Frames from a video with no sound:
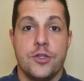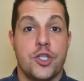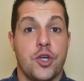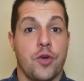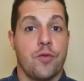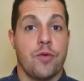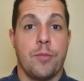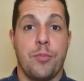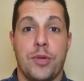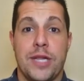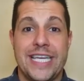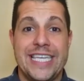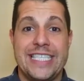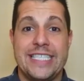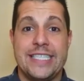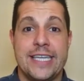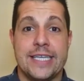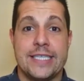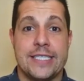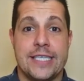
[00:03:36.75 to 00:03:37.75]
To
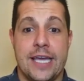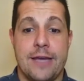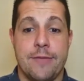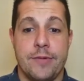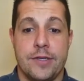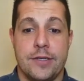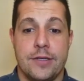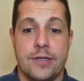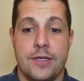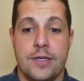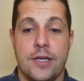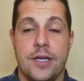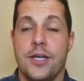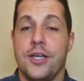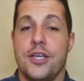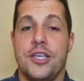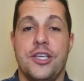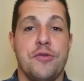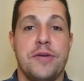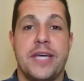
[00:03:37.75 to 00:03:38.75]
replace Nick Saban,
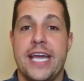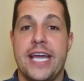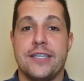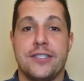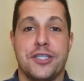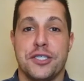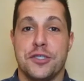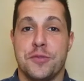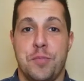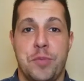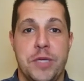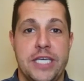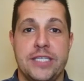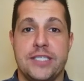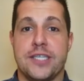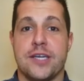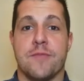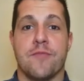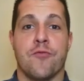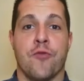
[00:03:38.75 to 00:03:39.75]
you can't just be
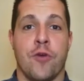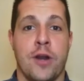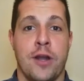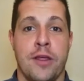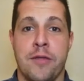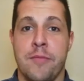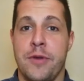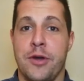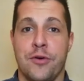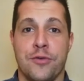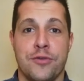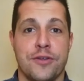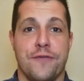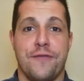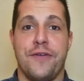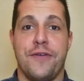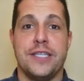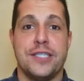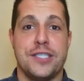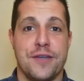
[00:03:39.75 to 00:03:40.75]
some run-of-the-mill
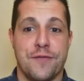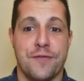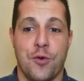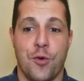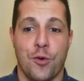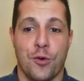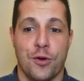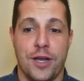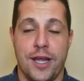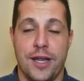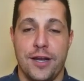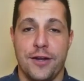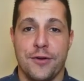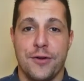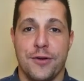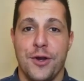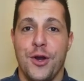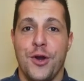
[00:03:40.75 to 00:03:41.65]
defensive coordinator